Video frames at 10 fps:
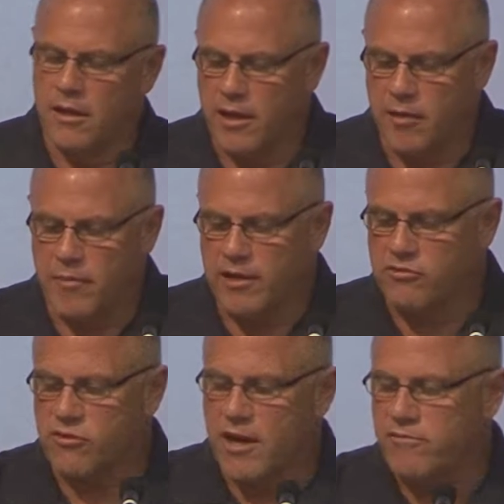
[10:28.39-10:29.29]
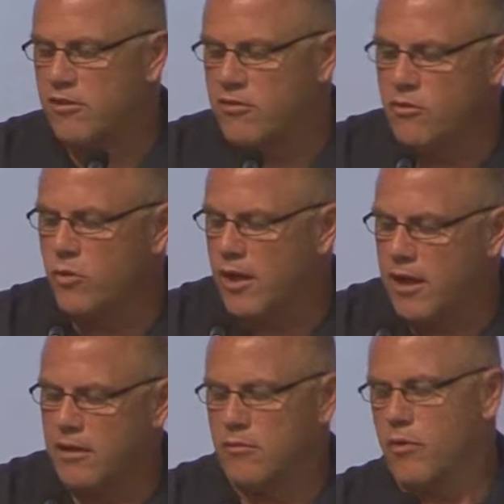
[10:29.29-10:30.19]
I strive to do when
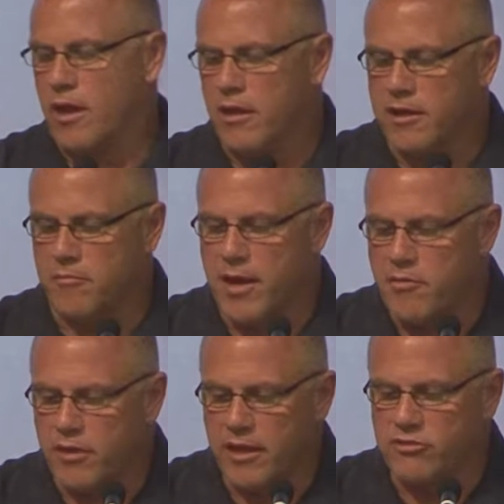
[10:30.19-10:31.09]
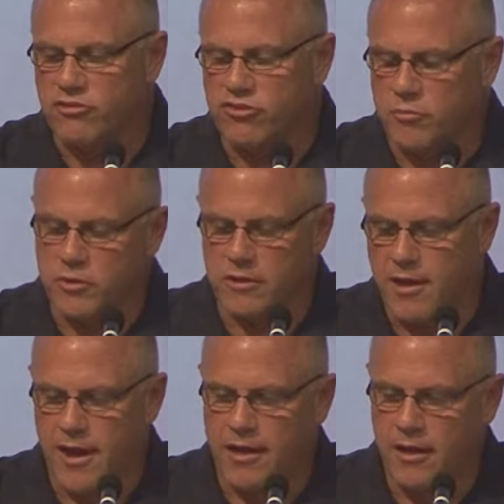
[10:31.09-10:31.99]
I look at my relationship with
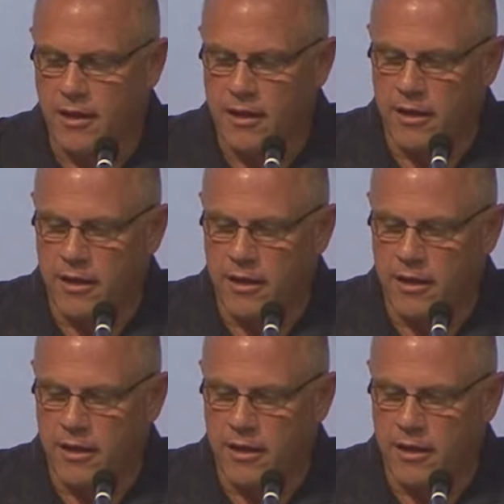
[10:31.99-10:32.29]
God